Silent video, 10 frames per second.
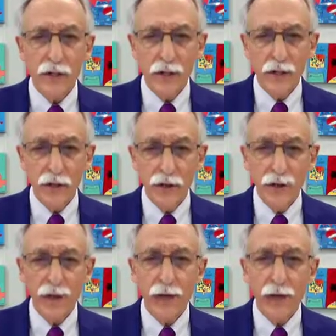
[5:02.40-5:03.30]
to drink
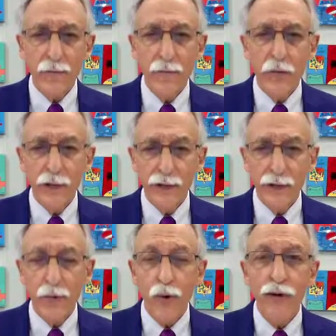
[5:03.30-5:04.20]
a lot more, get
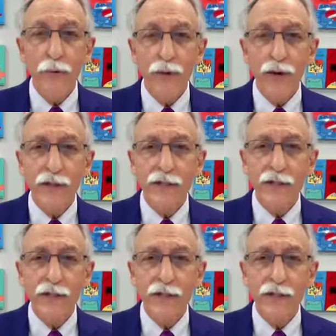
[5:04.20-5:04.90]
more depressed.